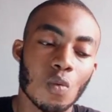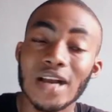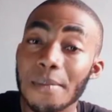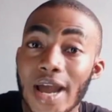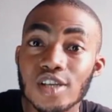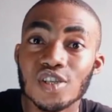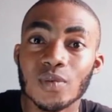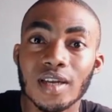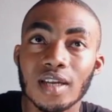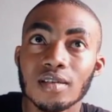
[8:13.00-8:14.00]
what am I
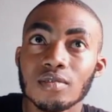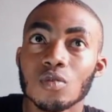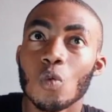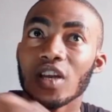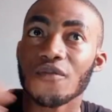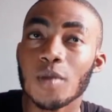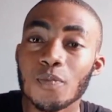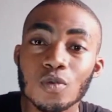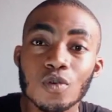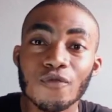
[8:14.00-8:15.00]
doing? What if
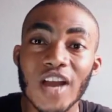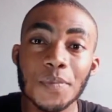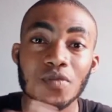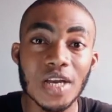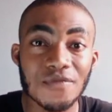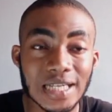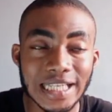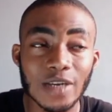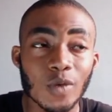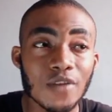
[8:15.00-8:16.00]
people don't find me
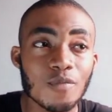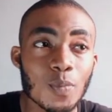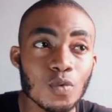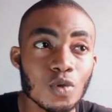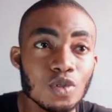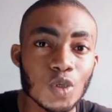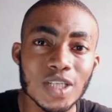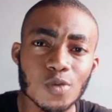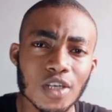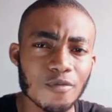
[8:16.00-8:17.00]
relevant? what if people don't
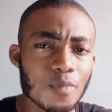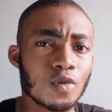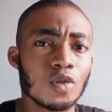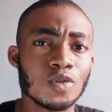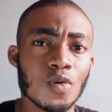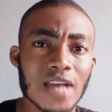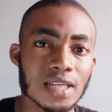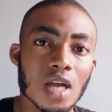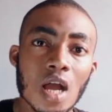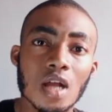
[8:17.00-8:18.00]
do this? What if people don't do
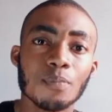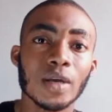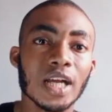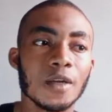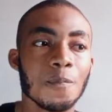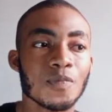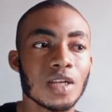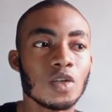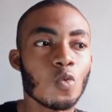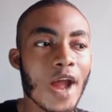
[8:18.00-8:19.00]
that? But then
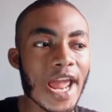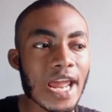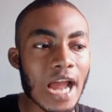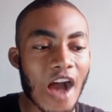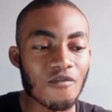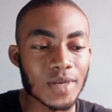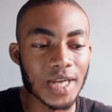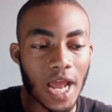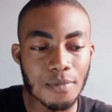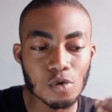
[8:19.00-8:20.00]
the way I've
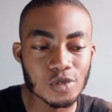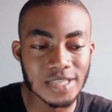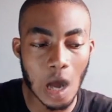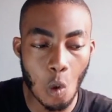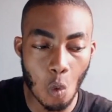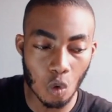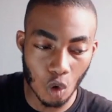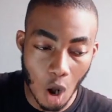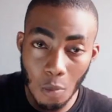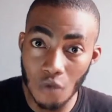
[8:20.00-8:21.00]
been able to now
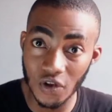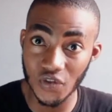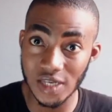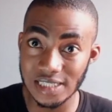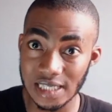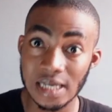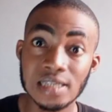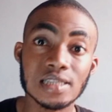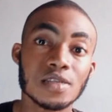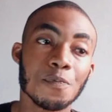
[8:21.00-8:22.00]
come over this
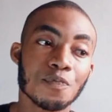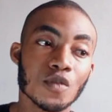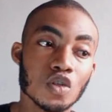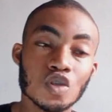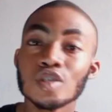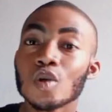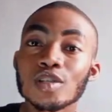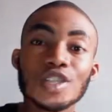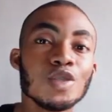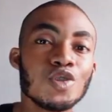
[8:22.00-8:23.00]
is just
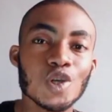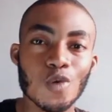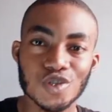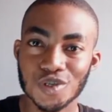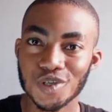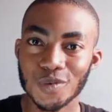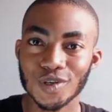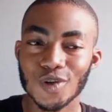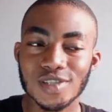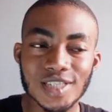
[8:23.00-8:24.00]
continue doing what you're
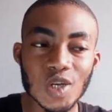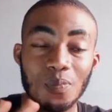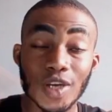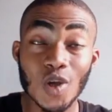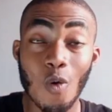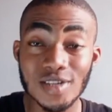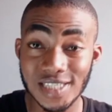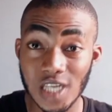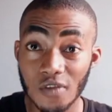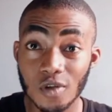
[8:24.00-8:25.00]
doing, continue being your
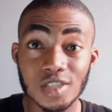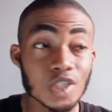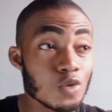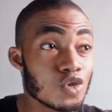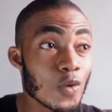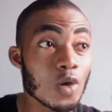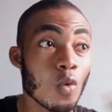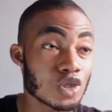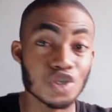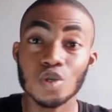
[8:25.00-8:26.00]
own self, continue
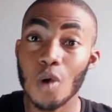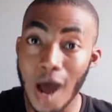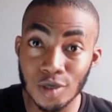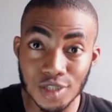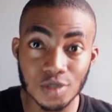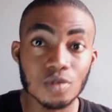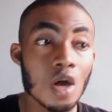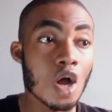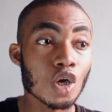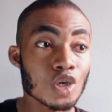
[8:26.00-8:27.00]
doing what you know how to do,
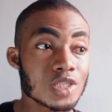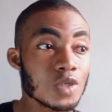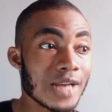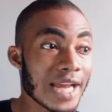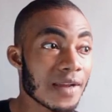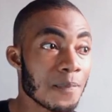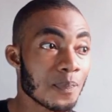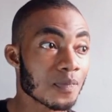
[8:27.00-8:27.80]
continue like